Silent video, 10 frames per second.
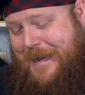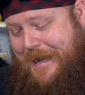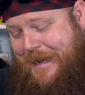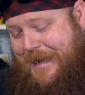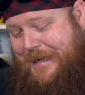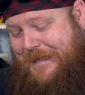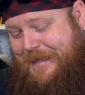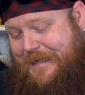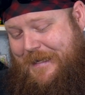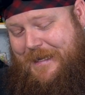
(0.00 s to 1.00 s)
And
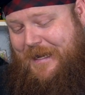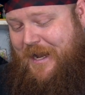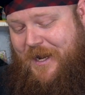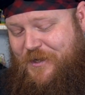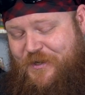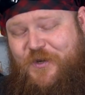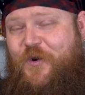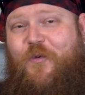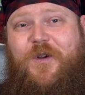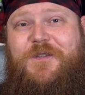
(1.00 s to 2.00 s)
I just
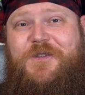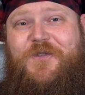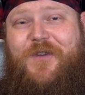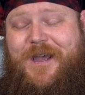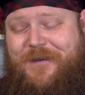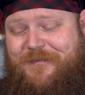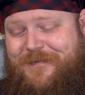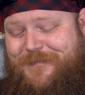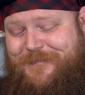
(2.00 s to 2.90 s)
knew it wouldn't survive.